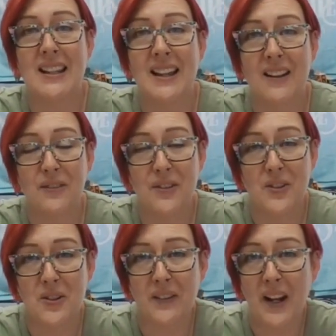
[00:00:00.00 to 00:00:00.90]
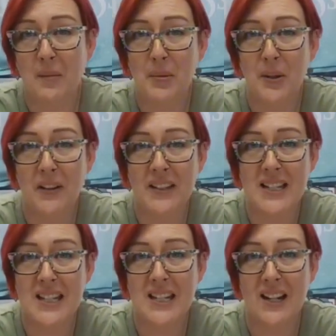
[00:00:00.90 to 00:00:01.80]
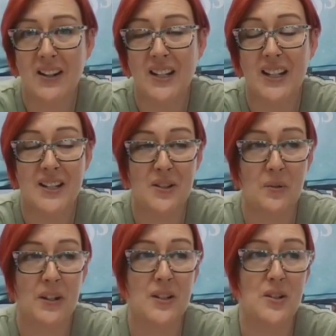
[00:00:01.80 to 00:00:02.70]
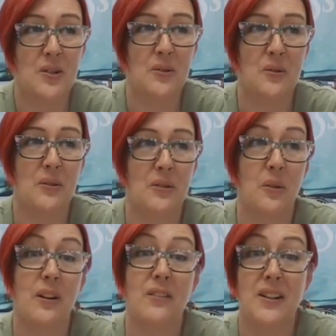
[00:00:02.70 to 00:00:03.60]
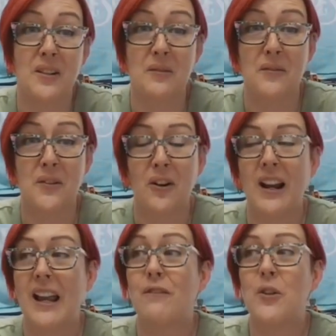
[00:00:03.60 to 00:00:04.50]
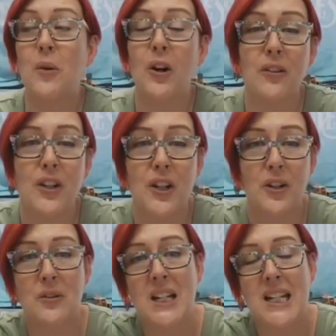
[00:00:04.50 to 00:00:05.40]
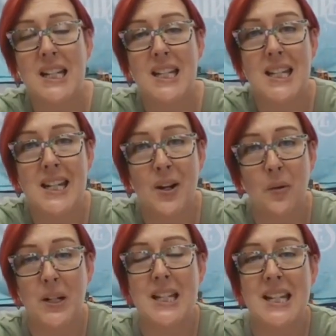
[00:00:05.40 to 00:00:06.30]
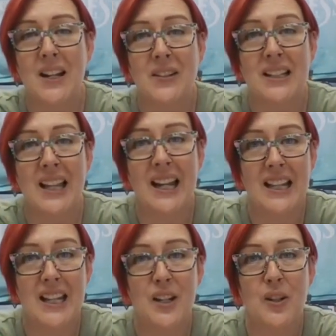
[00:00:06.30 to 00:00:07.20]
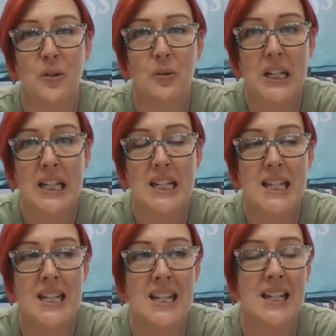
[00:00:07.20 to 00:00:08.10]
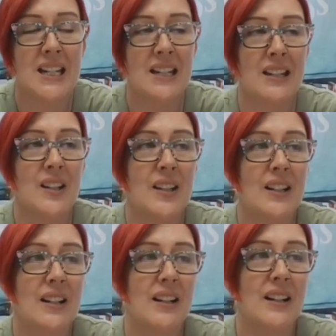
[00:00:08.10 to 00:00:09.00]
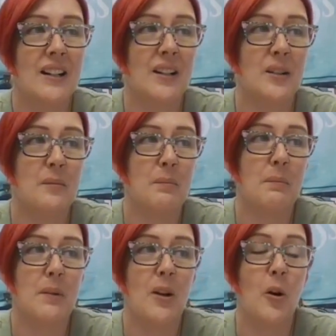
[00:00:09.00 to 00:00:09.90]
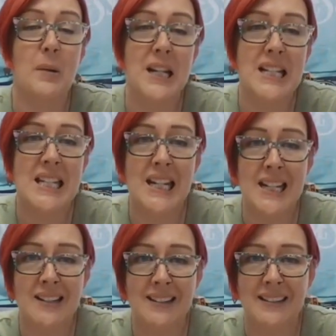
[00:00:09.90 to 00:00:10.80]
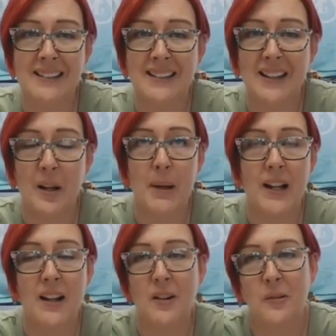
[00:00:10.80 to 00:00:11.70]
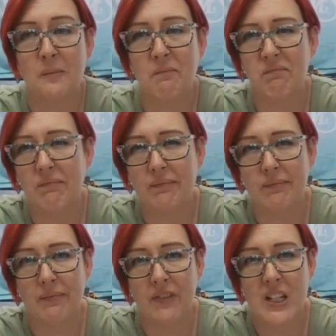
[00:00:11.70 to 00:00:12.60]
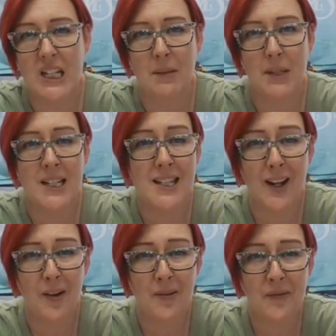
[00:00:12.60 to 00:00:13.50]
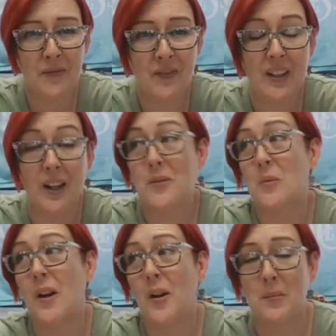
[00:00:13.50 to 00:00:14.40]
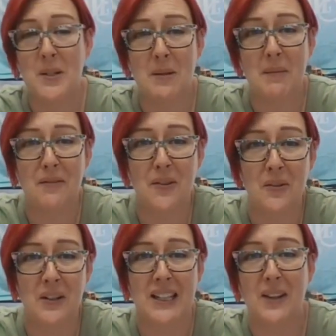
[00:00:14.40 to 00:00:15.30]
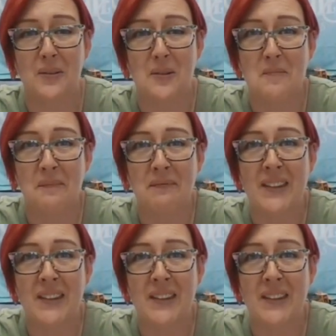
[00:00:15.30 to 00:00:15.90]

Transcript: filter that I put on this is going to, or if you heard the Goonies, what sounded like the Goonies opening scene about 15 minutes ago, that was 100% my phone in the other room.